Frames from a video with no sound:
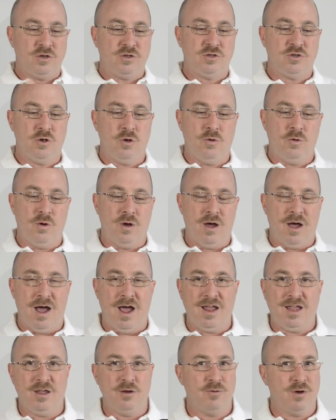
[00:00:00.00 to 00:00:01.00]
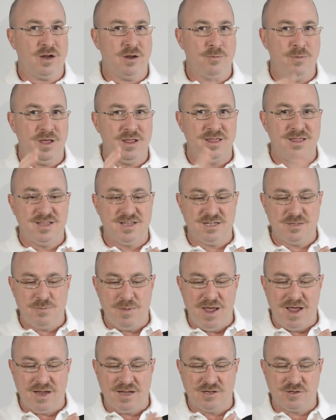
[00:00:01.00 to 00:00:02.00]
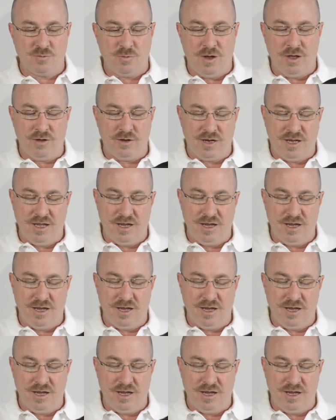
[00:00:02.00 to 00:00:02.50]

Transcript: So I can recommend this bag as well.